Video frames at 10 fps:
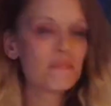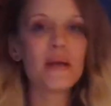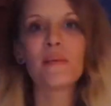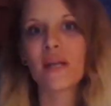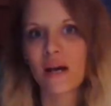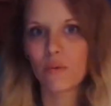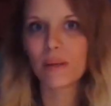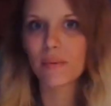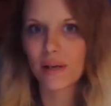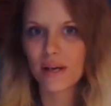maybe now I'll
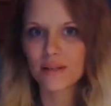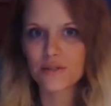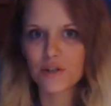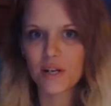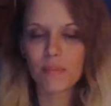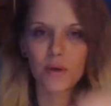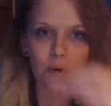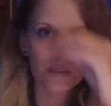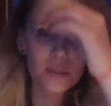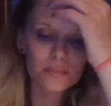be able to concentrate on my
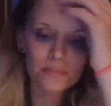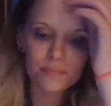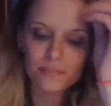homework.